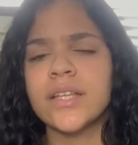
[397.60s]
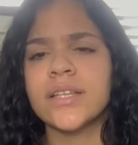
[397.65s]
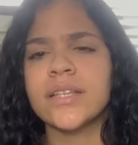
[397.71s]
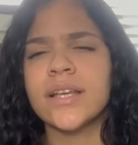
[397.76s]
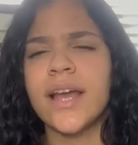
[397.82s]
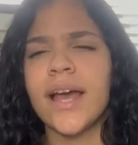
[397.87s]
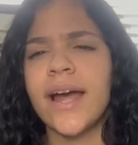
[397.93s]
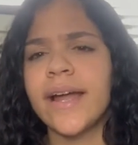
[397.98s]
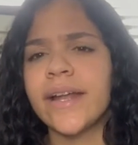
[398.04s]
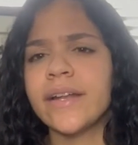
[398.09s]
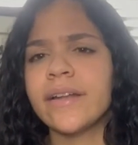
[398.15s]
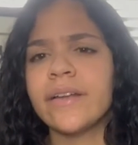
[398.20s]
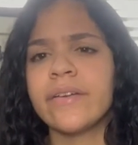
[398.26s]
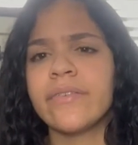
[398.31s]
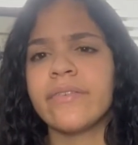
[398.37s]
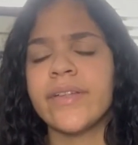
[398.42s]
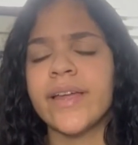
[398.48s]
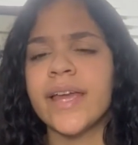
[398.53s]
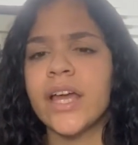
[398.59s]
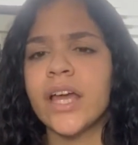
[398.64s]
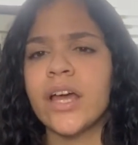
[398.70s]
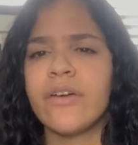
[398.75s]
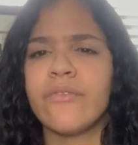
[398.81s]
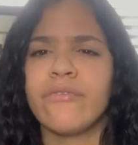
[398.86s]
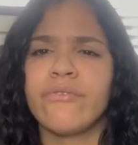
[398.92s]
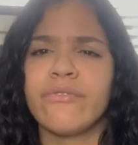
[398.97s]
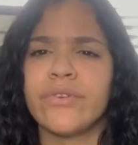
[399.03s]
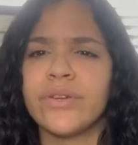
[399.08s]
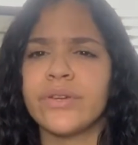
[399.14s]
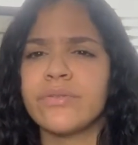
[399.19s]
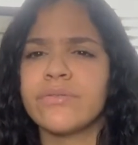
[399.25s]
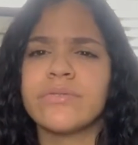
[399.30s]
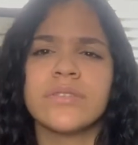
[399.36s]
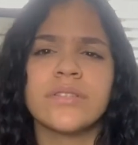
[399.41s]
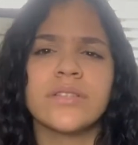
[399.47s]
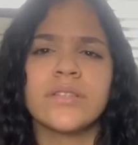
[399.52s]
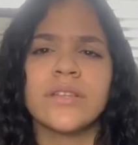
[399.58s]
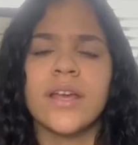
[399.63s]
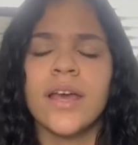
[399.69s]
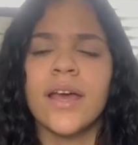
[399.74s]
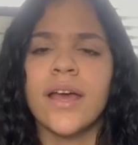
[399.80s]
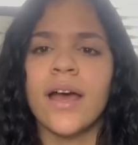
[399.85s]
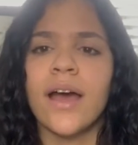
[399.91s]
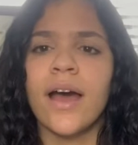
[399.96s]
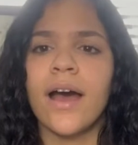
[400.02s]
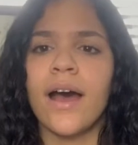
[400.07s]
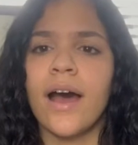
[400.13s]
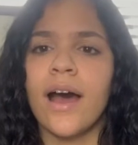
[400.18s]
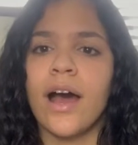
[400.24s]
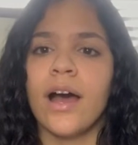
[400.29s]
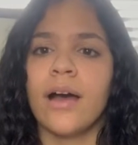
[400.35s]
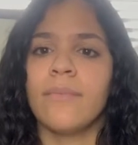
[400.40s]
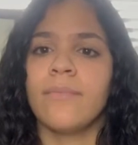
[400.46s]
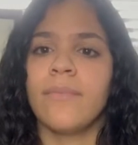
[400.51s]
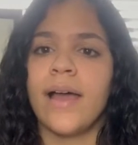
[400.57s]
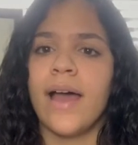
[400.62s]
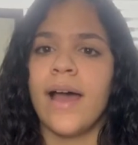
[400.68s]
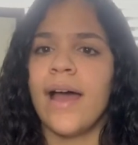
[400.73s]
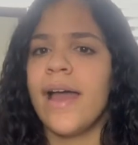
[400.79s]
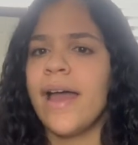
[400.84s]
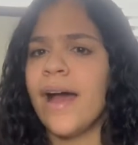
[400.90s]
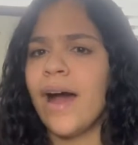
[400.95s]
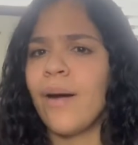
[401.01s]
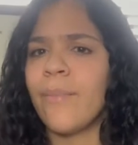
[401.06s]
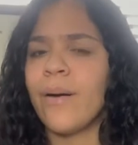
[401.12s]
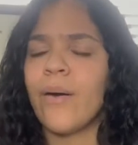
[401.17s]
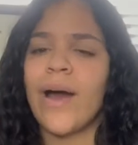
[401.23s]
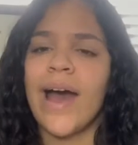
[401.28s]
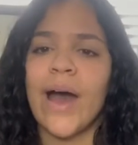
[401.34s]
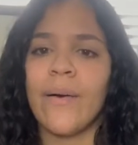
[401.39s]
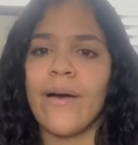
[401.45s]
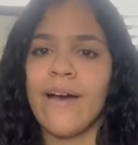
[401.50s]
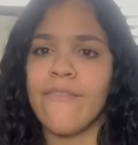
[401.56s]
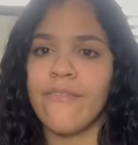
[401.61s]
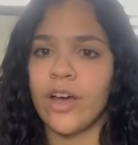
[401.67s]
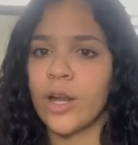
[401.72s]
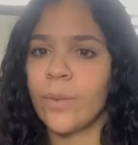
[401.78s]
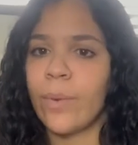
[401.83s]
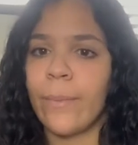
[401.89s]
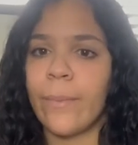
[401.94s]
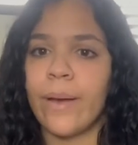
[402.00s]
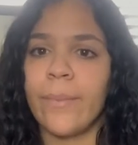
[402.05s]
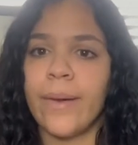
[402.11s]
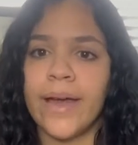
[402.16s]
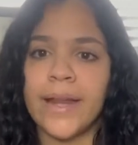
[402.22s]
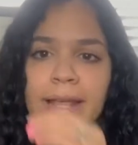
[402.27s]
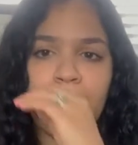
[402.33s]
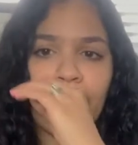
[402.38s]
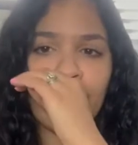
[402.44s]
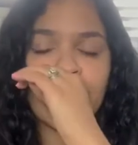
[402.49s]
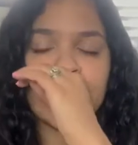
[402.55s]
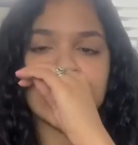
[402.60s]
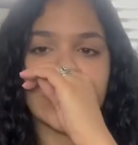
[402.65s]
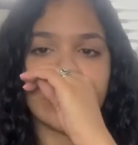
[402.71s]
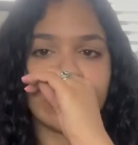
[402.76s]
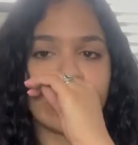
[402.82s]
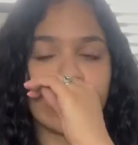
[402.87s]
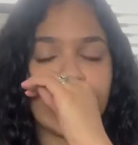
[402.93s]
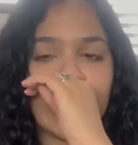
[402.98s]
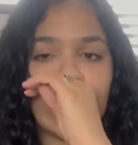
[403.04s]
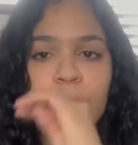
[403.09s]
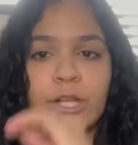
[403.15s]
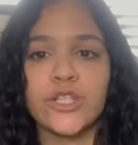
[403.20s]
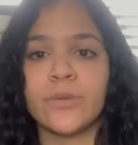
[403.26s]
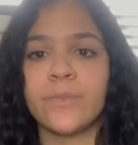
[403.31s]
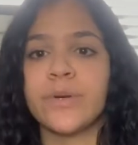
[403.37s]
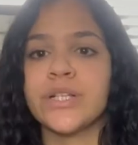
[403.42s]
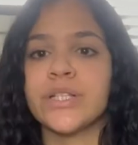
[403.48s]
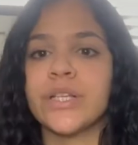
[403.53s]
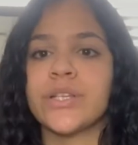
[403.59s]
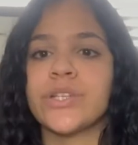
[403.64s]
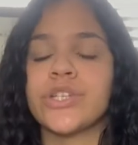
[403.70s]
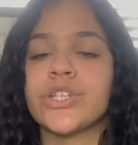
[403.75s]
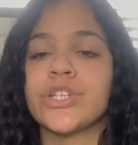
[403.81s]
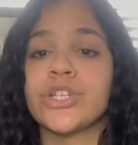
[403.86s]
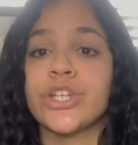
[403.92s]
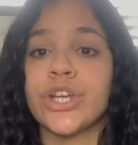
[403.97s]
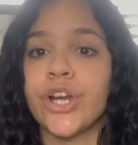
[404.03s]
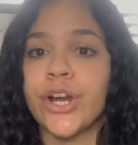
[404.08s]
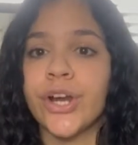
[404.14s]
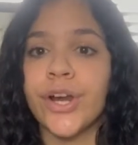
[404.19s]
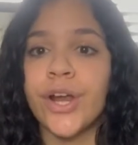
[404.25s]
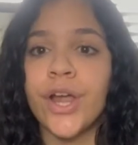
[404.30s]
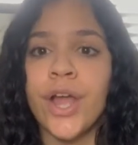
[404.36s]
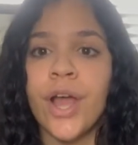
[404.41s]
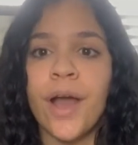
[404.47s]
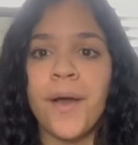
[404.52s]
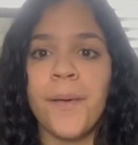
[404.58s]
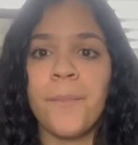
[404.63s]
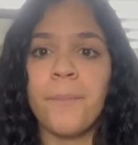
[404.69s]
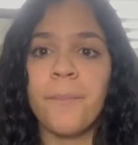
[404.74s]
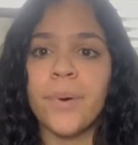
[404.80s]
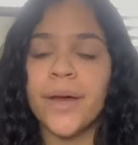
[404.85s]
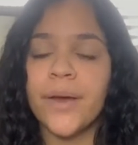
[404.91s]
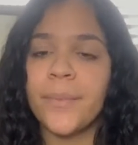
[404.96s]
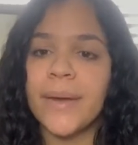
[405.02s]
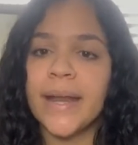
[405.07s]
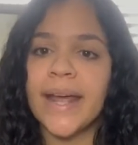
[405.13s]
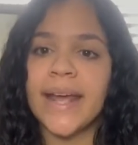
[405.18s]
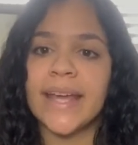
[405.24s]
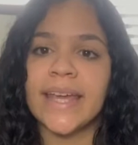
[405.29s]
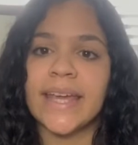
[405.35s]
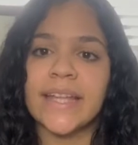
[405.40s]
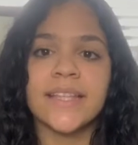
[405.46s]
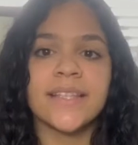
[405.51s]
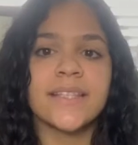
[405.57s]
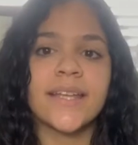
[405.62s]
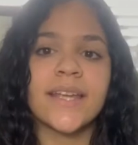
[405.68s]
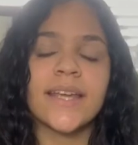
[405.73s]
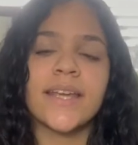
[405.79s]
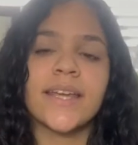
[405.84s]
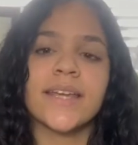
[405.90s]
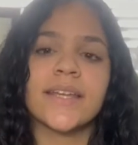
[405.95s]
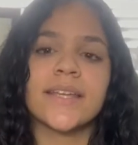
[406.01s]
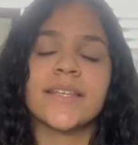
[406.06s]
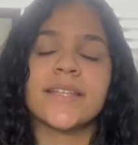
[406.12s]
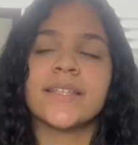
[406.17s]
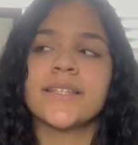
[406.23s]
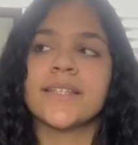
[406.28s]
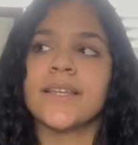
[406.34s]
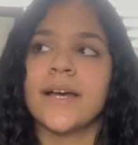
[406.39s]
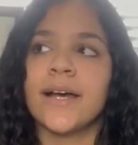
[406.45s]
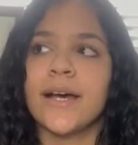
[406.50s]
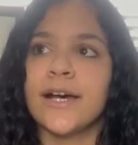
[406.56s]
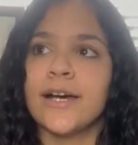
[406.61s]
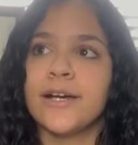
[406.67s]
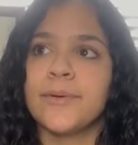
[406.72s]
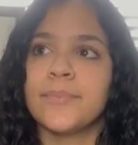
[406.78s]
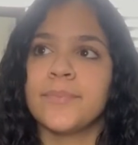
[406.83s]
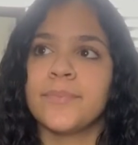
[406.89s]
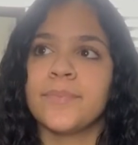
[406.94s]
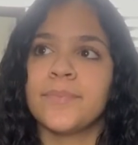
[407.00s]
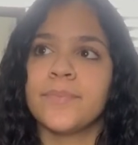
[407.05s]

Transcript: kind of like confused um, about how I felt about my body I wasn't really 100% sure but what I can say is um,